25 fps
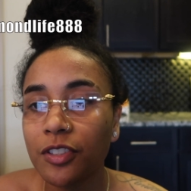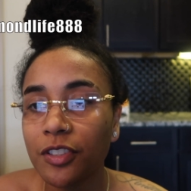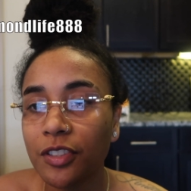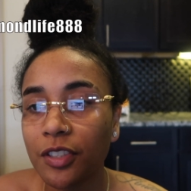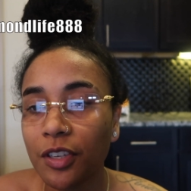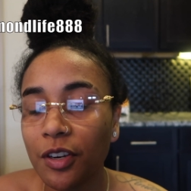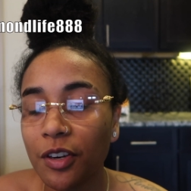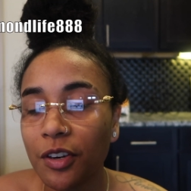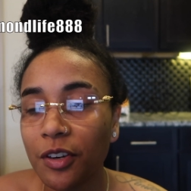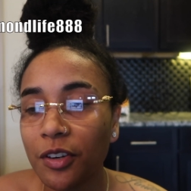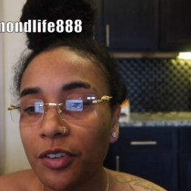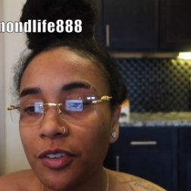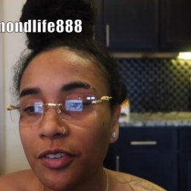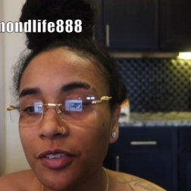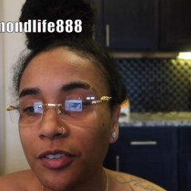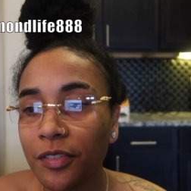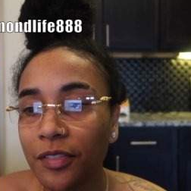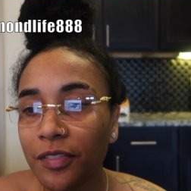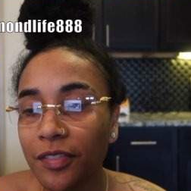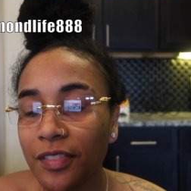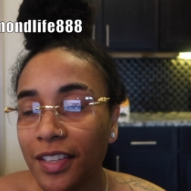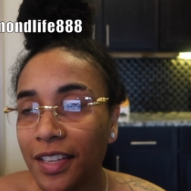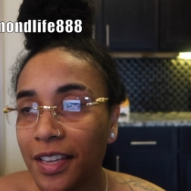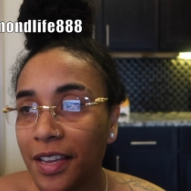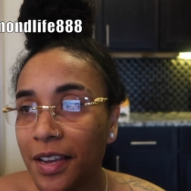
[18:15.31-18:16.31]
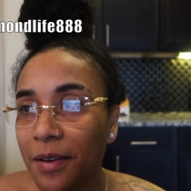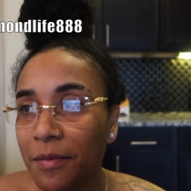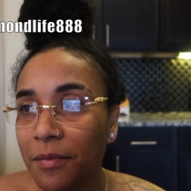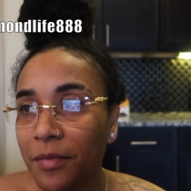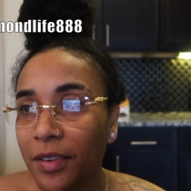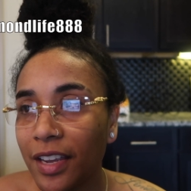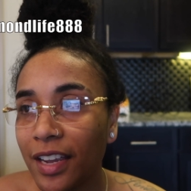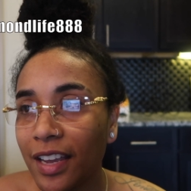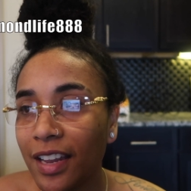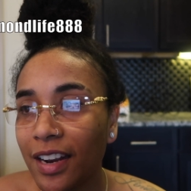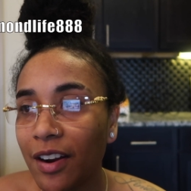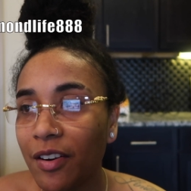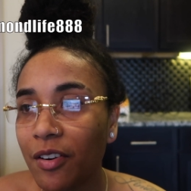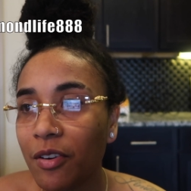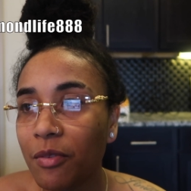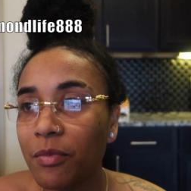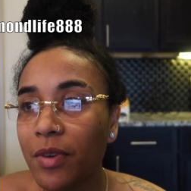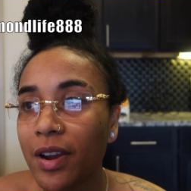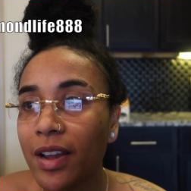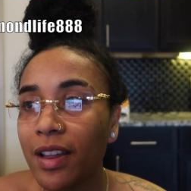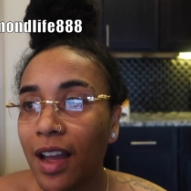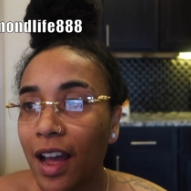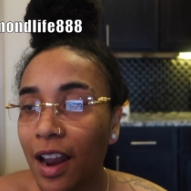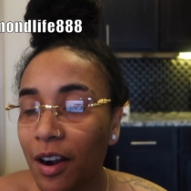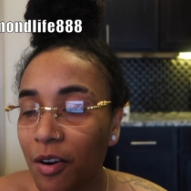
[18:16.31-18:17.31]
So yeah, man, I
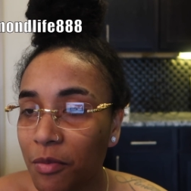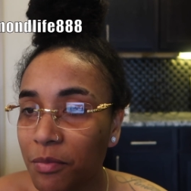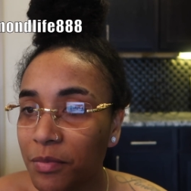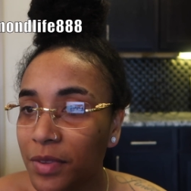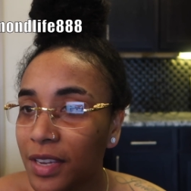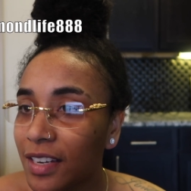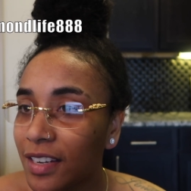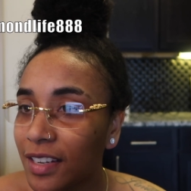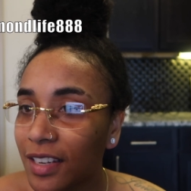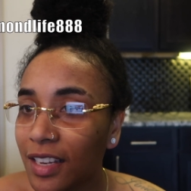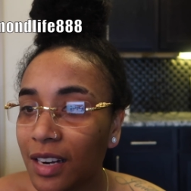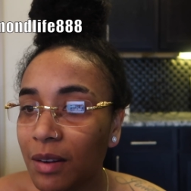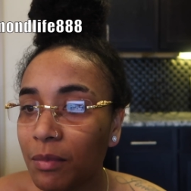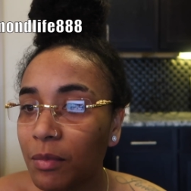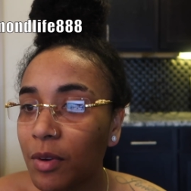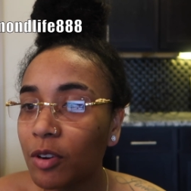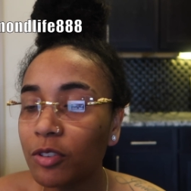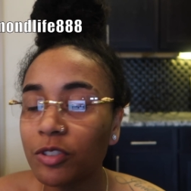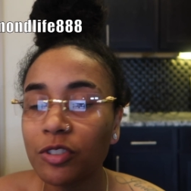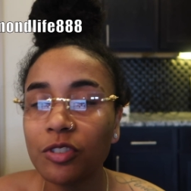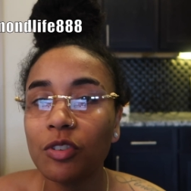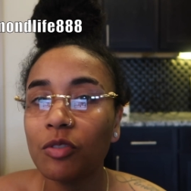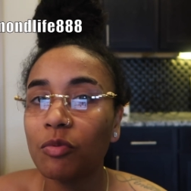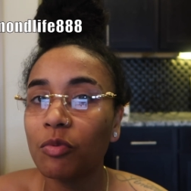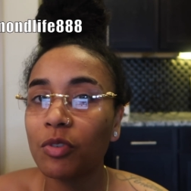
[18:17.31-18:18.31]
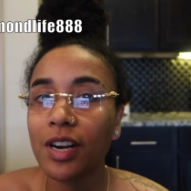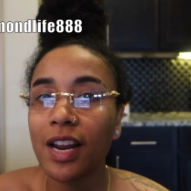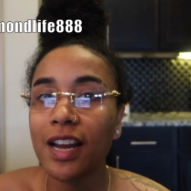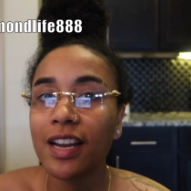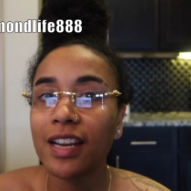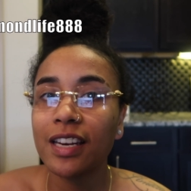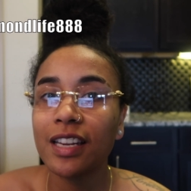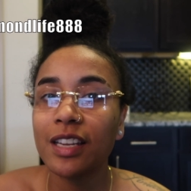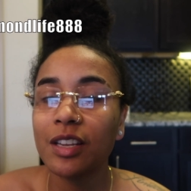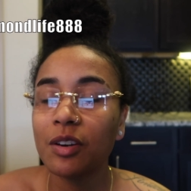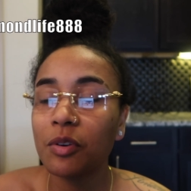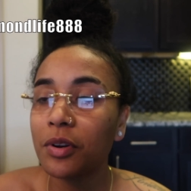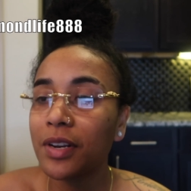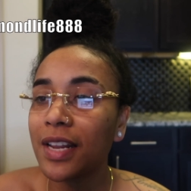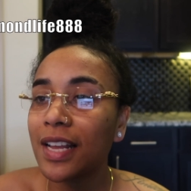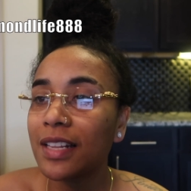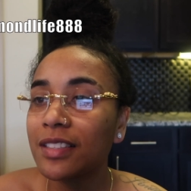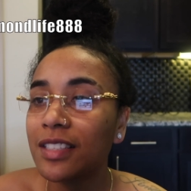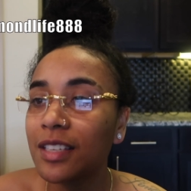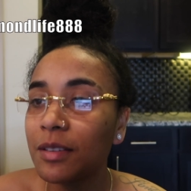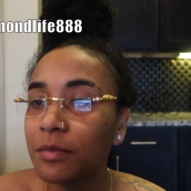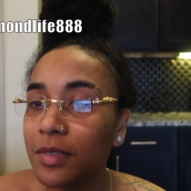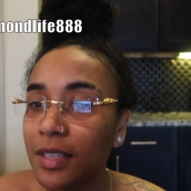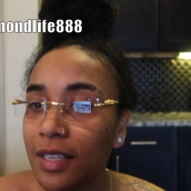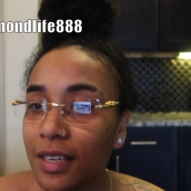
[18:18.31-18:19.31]
don't, I don't mean to get emotional. We're not gonna get on
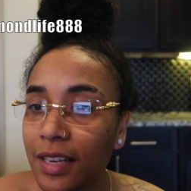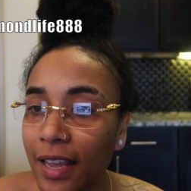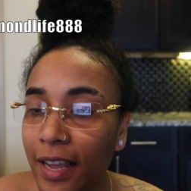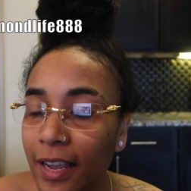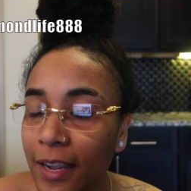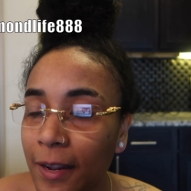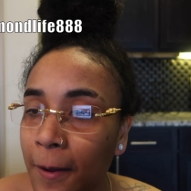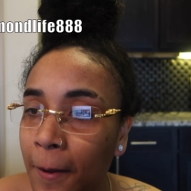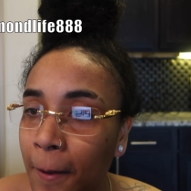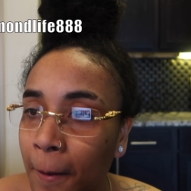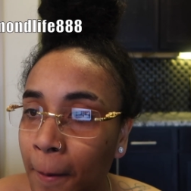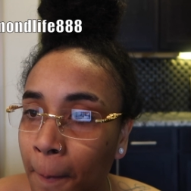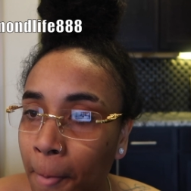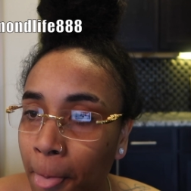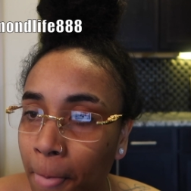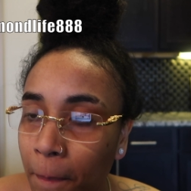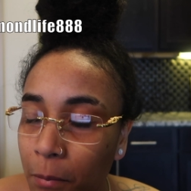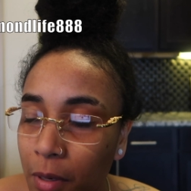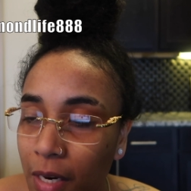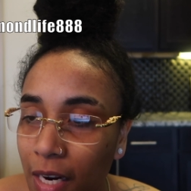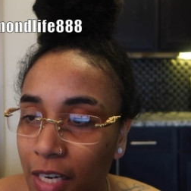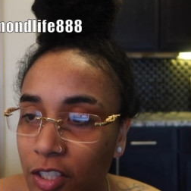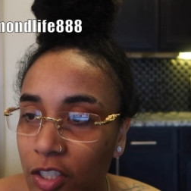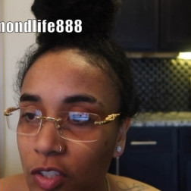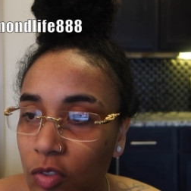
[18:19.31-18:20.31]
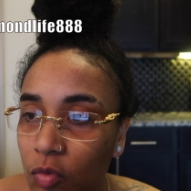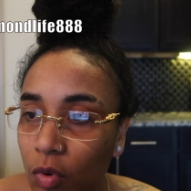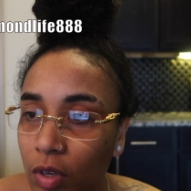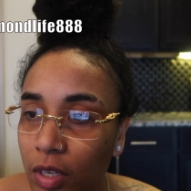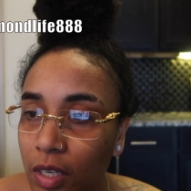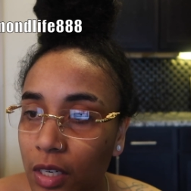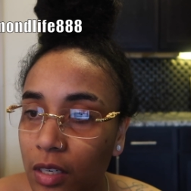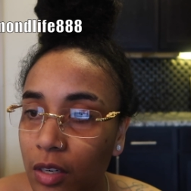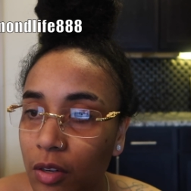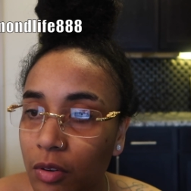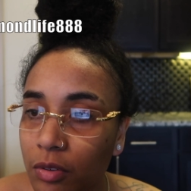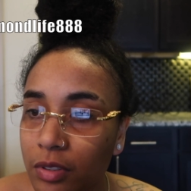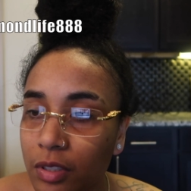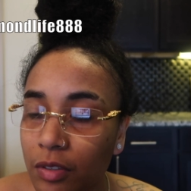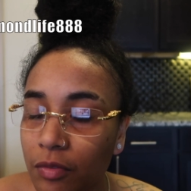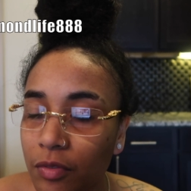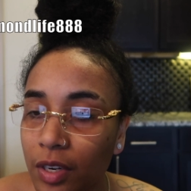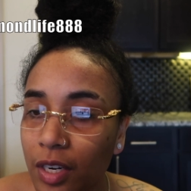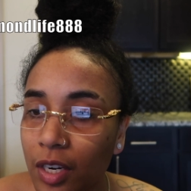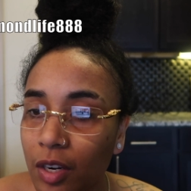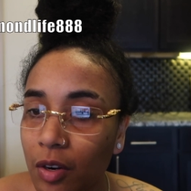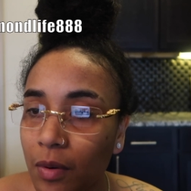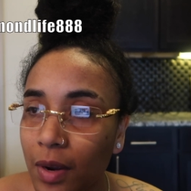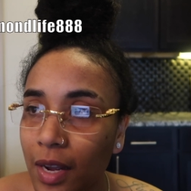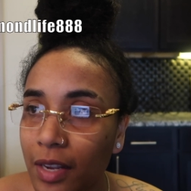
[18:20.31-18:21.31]
that tip today, but I just wanted to close the
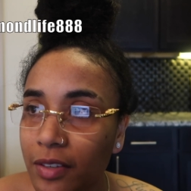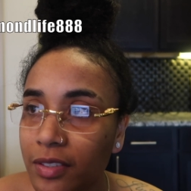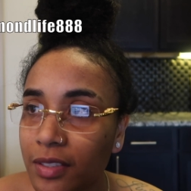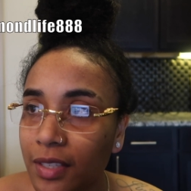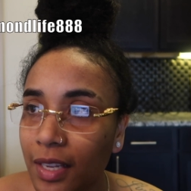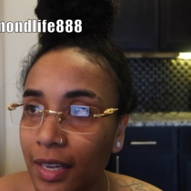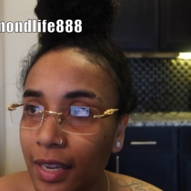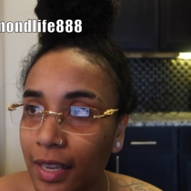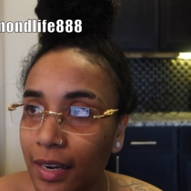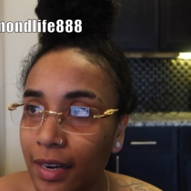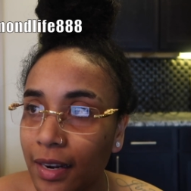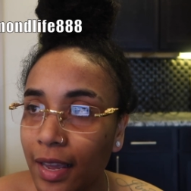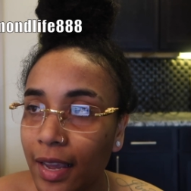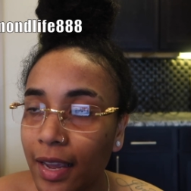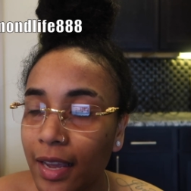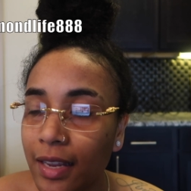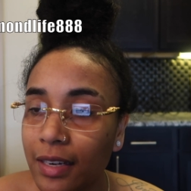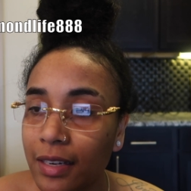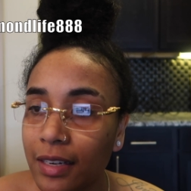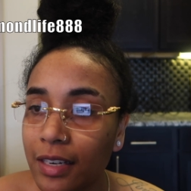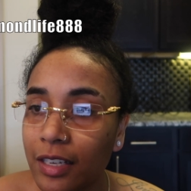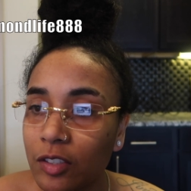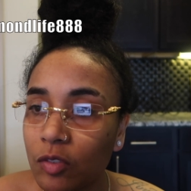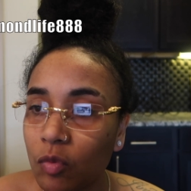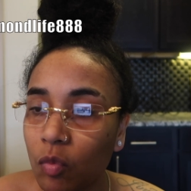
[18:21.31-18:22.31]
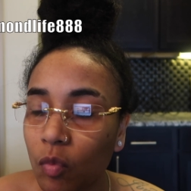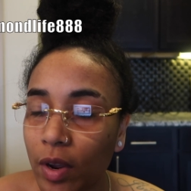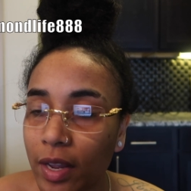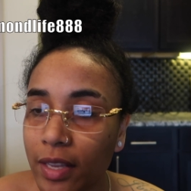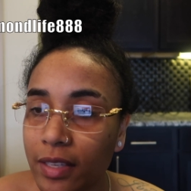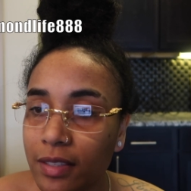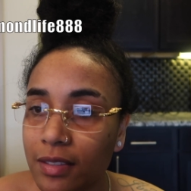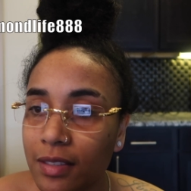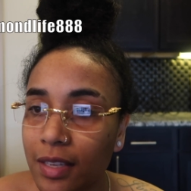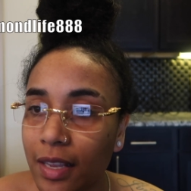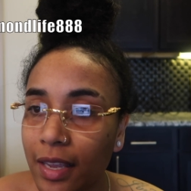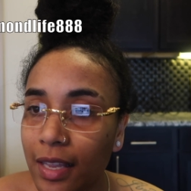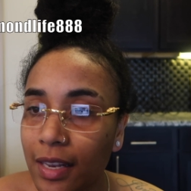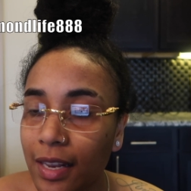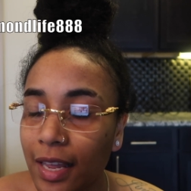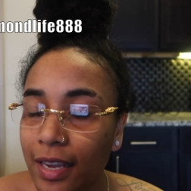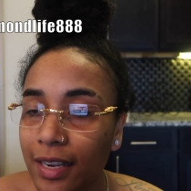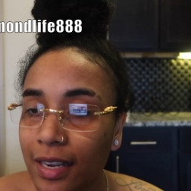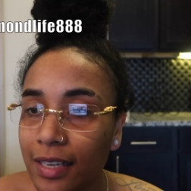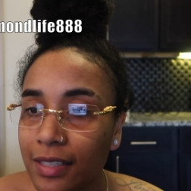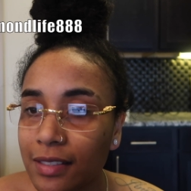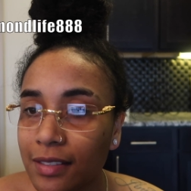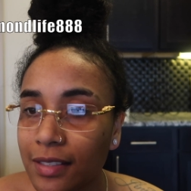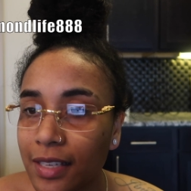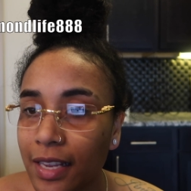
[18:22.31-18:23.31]
video out saying that. It is Wednesday,
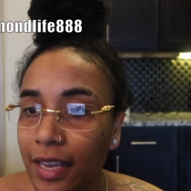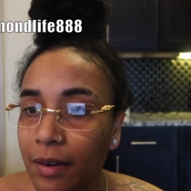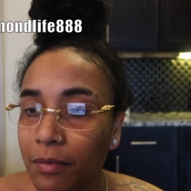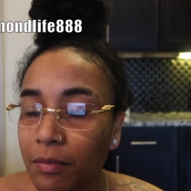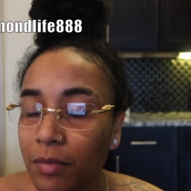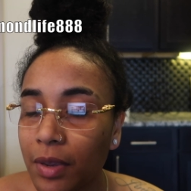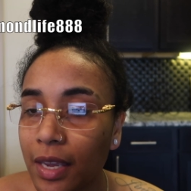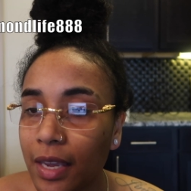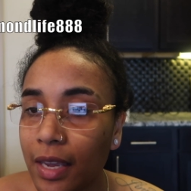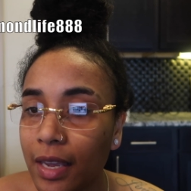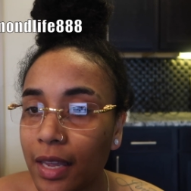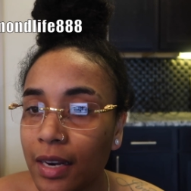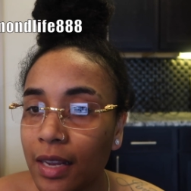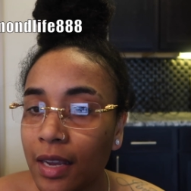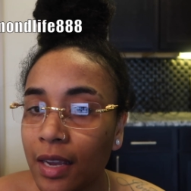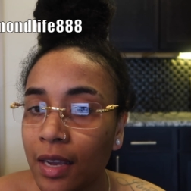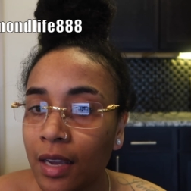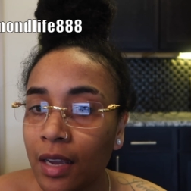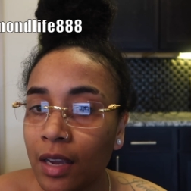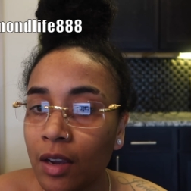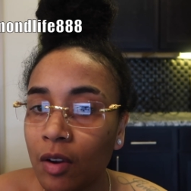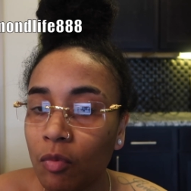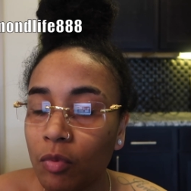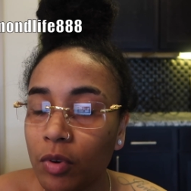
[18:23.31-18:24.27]
like I said, man.